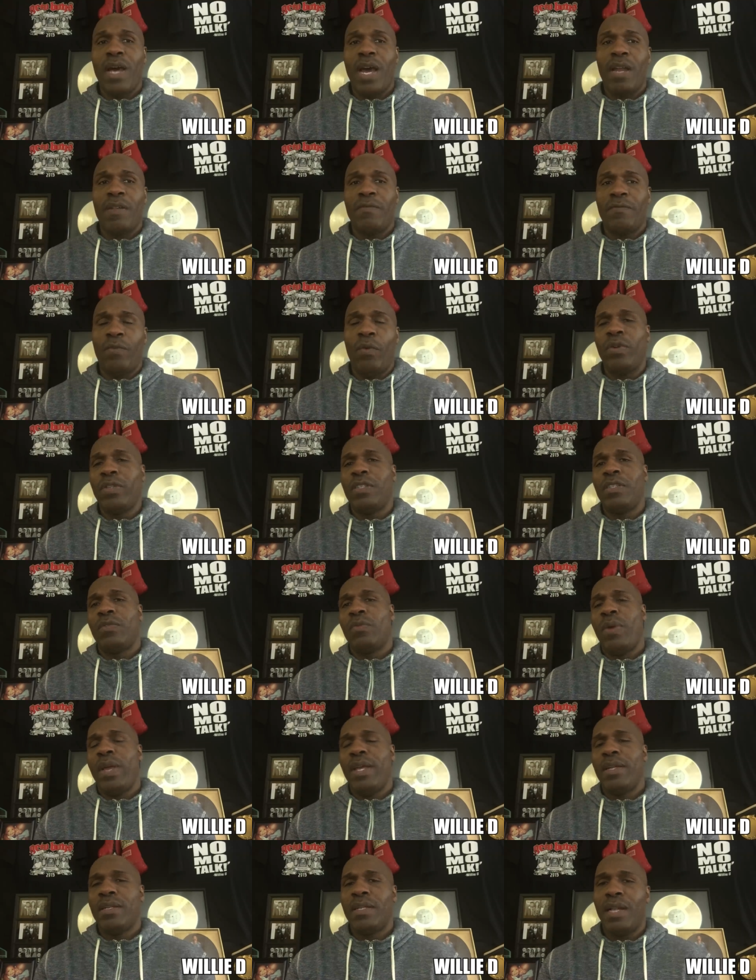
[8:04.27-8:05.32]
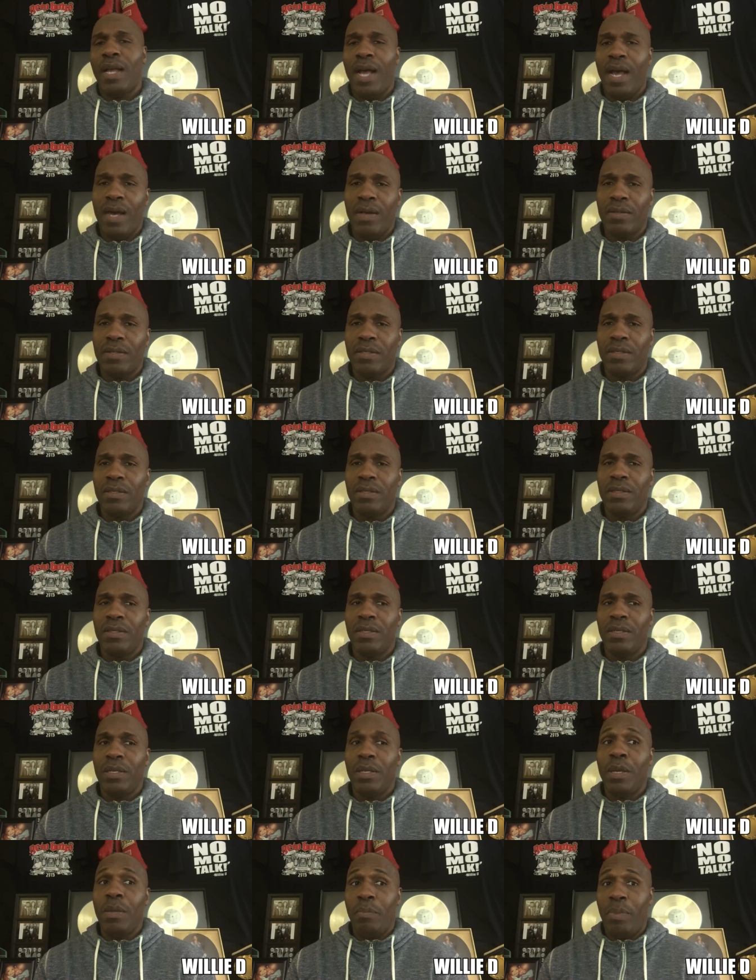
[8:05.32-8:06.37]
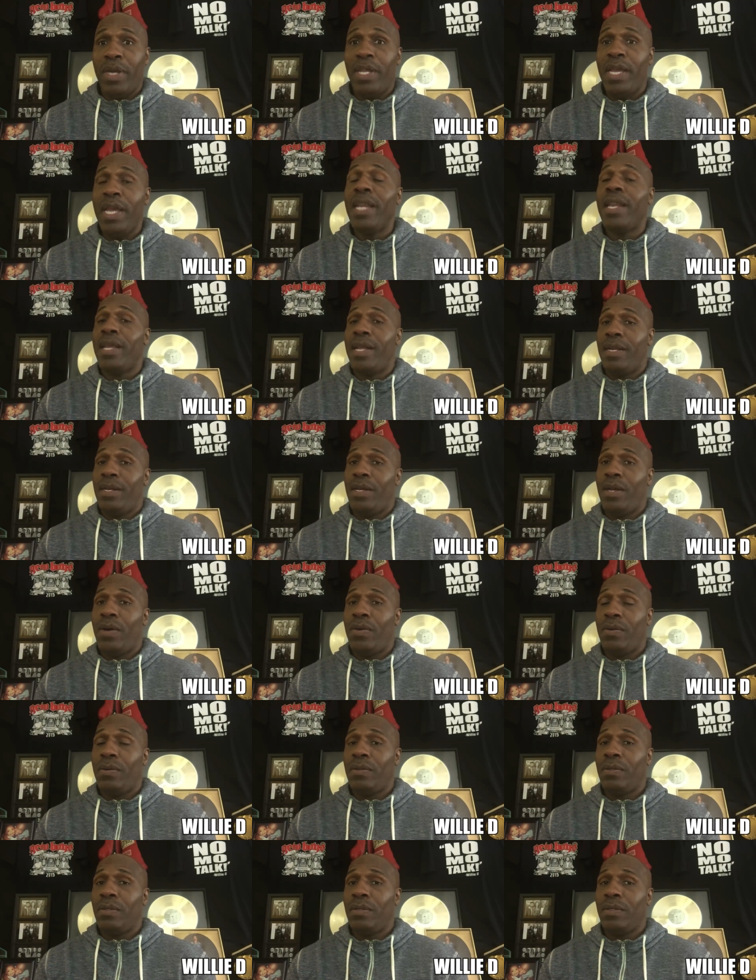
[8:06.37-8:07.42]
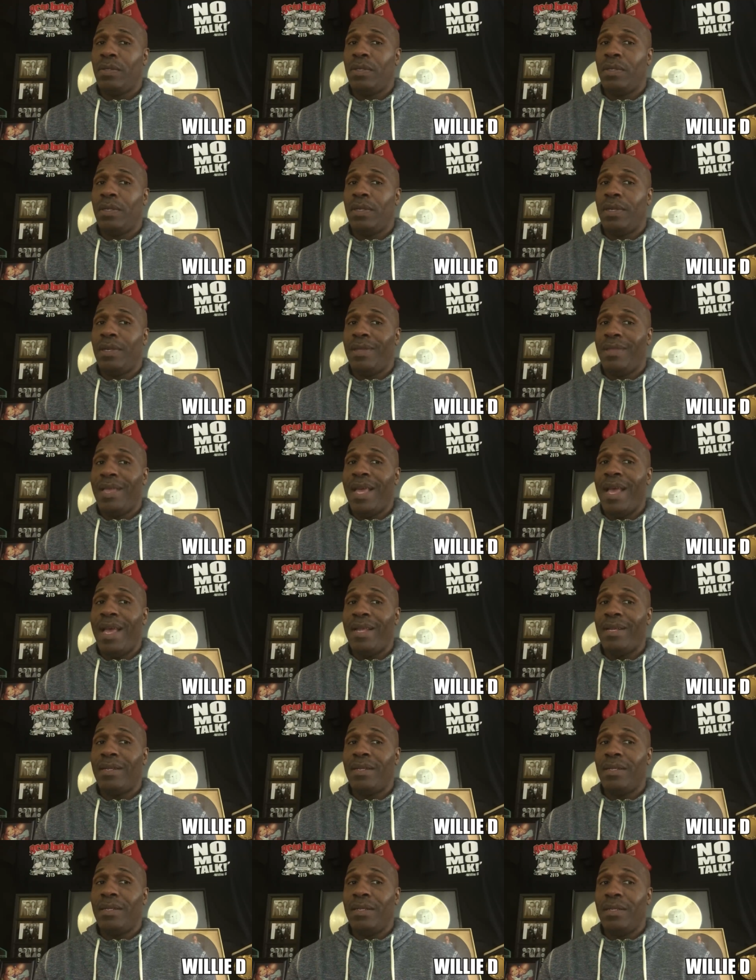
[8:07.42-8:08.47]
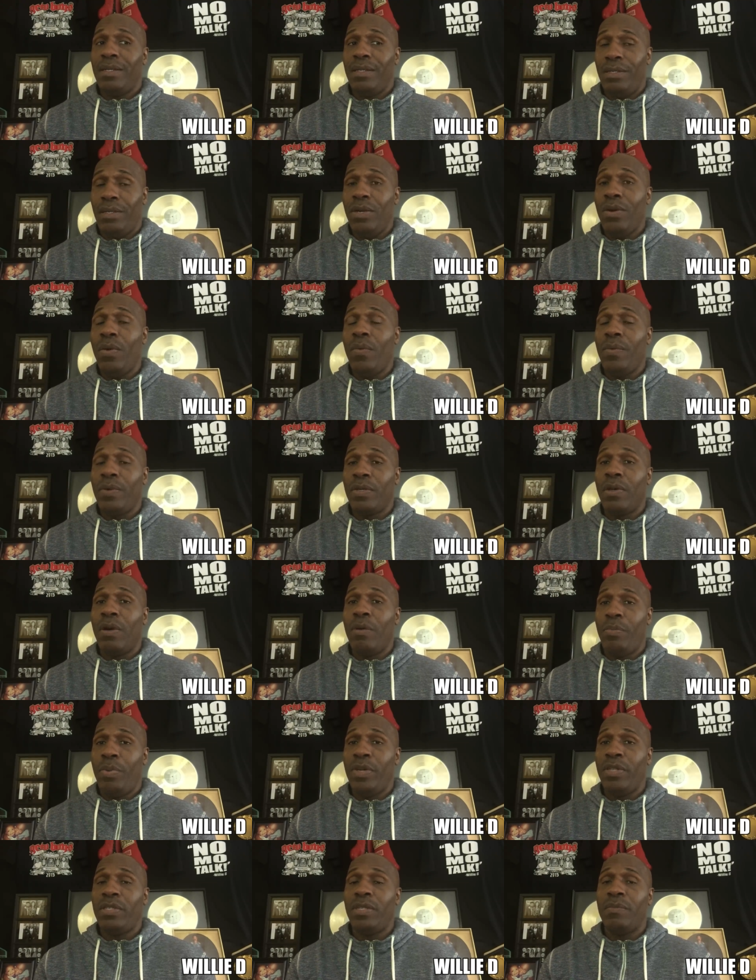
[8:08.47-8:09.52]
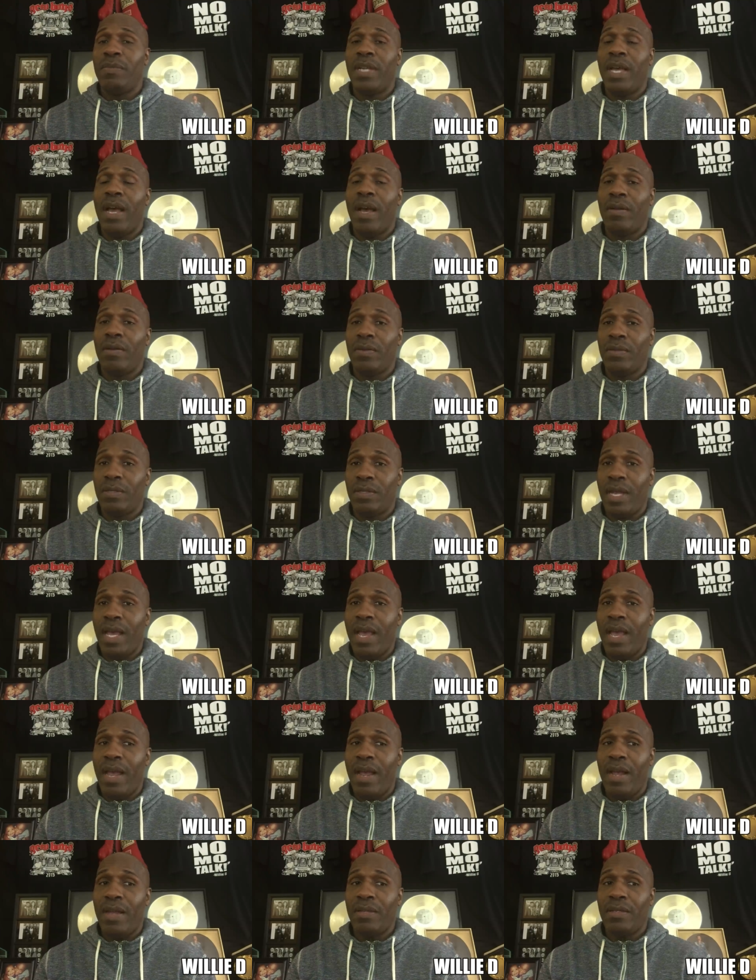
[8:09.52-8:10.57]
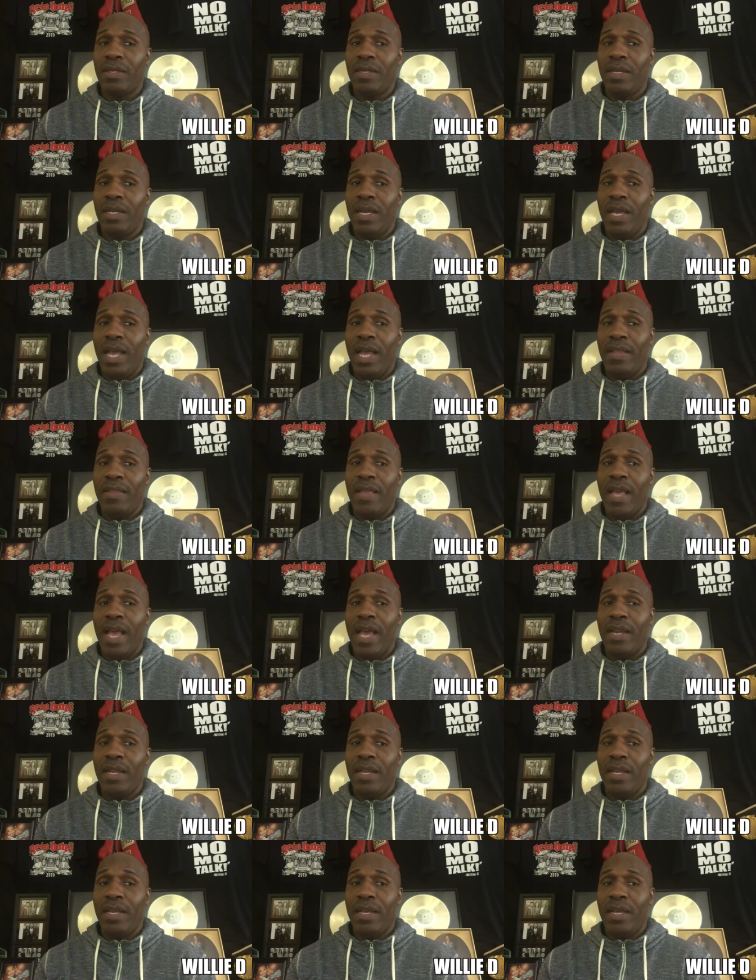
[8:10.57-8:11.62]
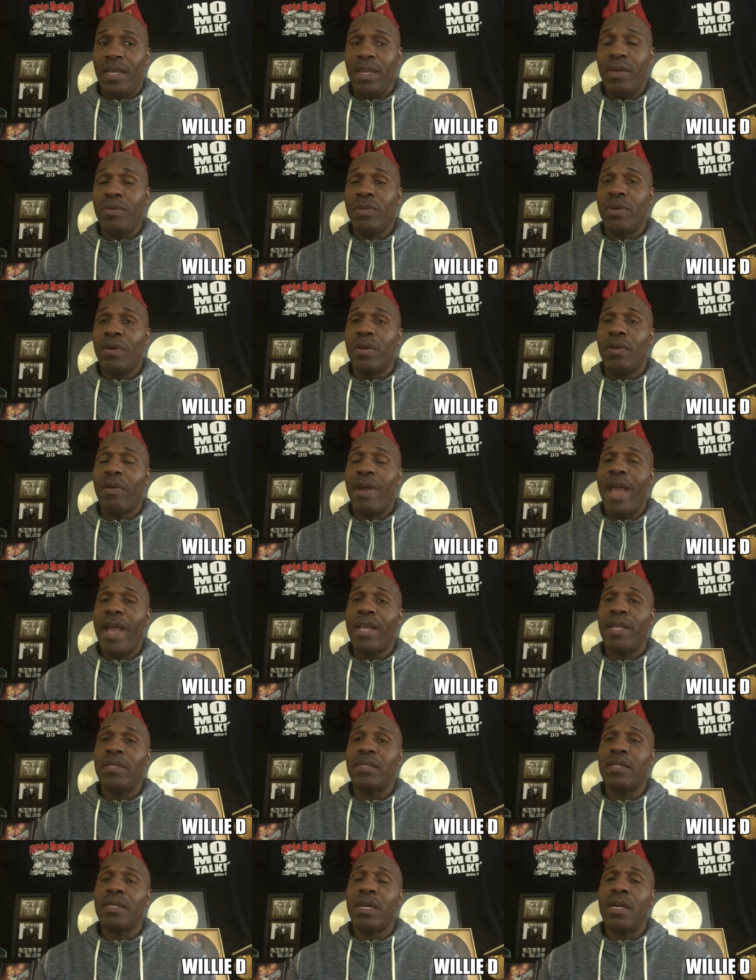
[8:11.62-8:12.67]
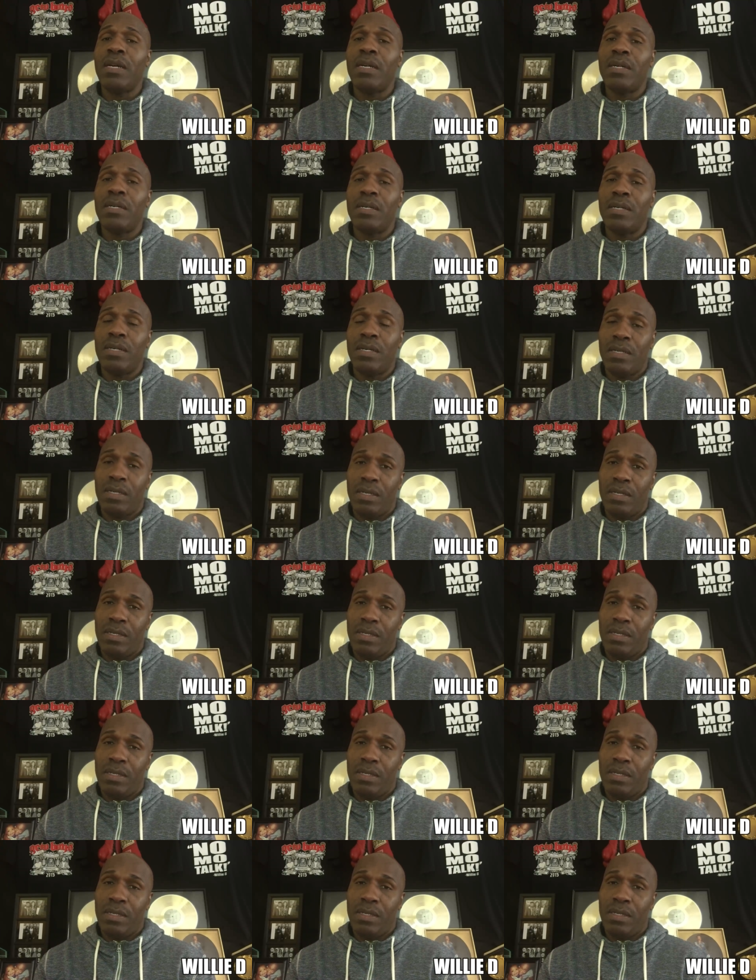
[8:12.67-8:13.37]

try to force his way into the house. But he didn't know that dude was going to push him down those stairs and that he was going to crack his skull